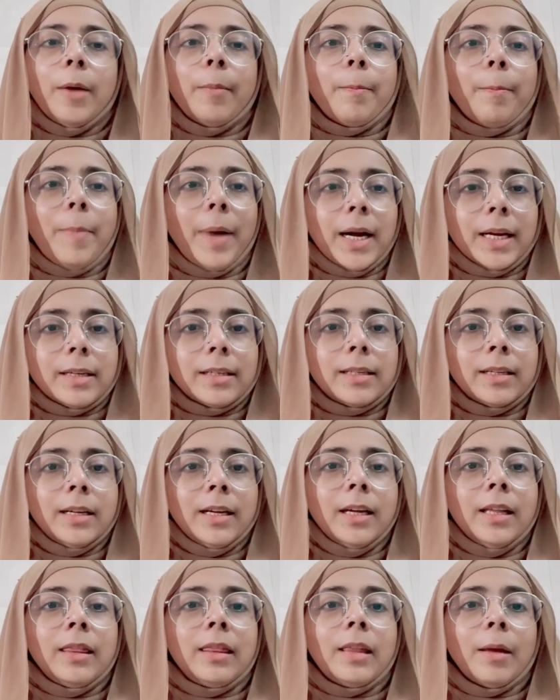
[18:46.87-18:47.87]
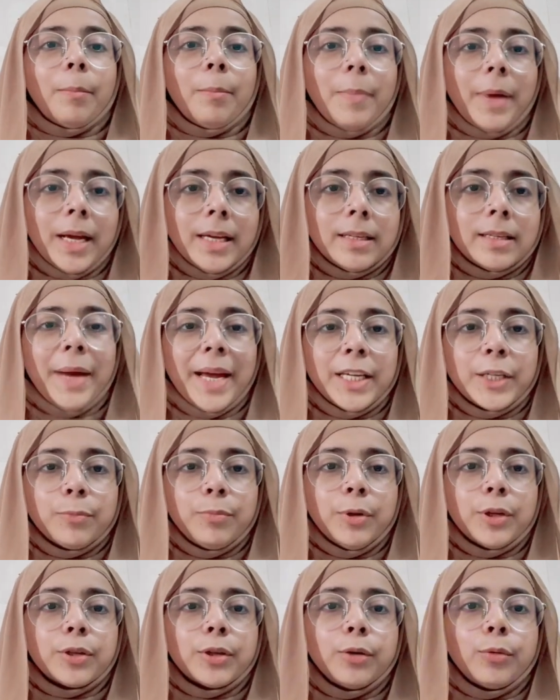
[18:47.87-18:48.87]
But the best
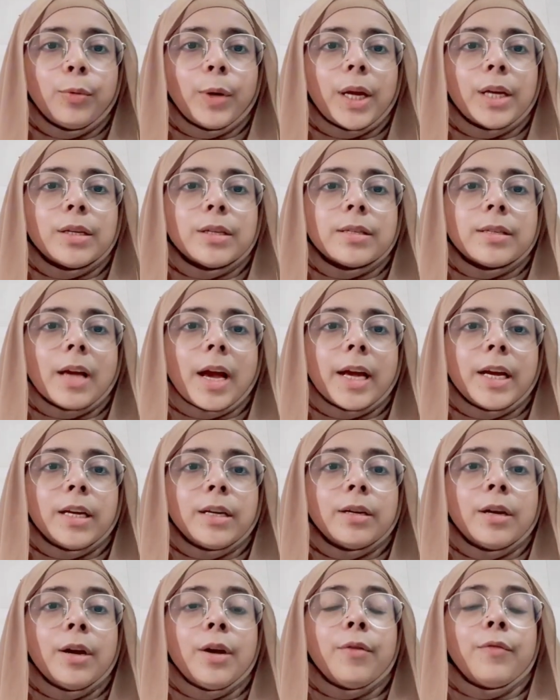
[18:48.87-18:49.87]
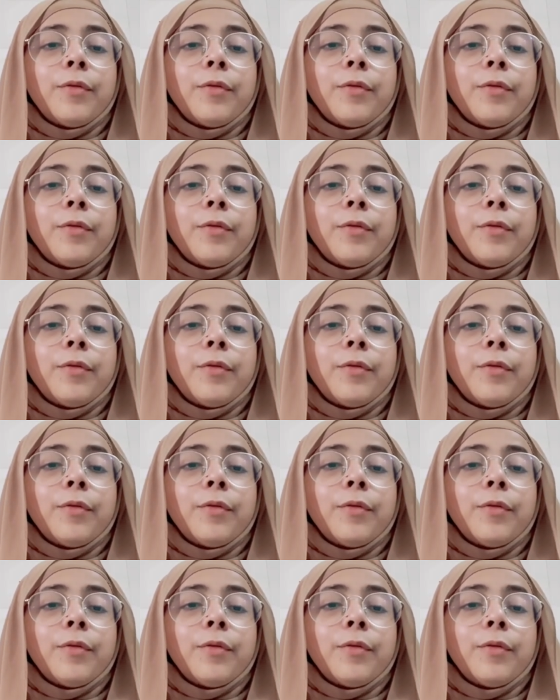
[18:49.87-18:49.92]
person who can decide